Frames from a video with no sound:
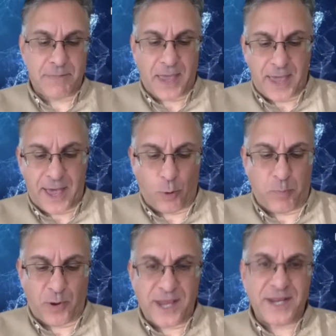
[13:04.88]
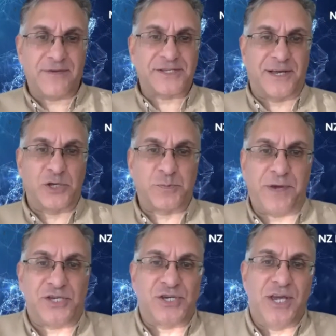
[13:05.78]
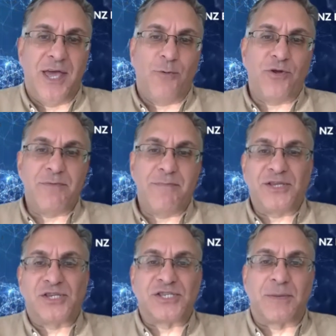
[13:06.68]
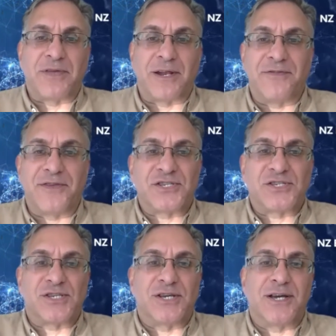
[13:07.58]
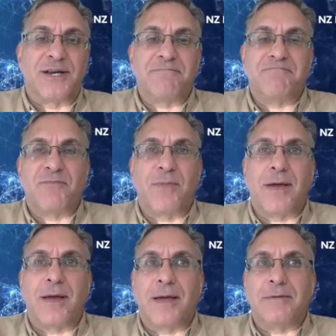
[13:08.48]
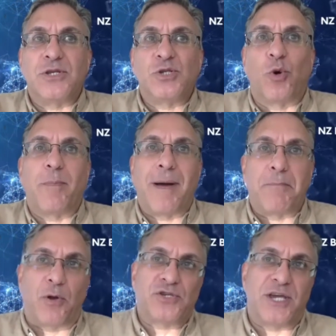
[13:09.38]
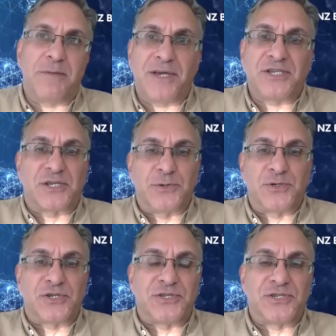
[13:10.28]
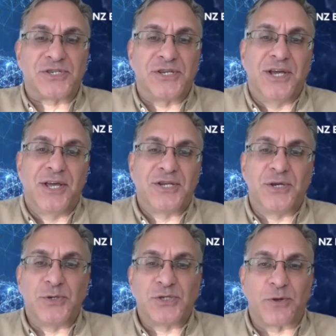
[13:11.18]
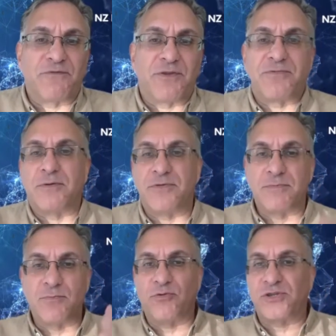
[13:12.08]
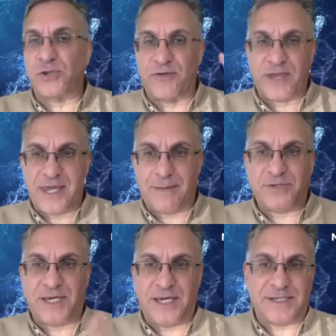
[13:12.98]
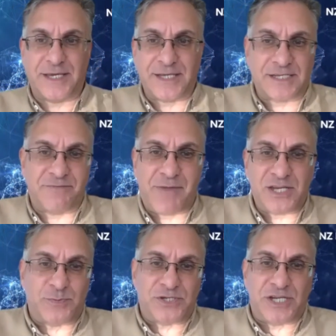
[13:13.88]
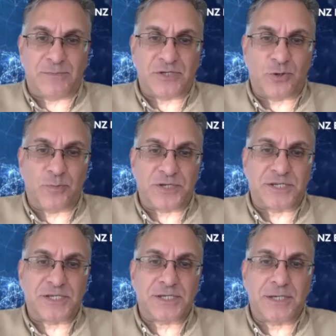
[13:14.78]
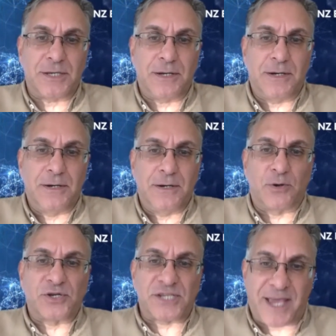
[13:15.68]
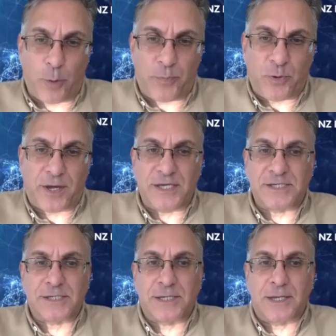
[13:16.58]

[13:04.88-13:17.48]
help or hinder the sales pitch when you mention something like this and you talk about blockchain-based solutions to sort of the EMTs, the executive management teams in your business? Or does it help your case?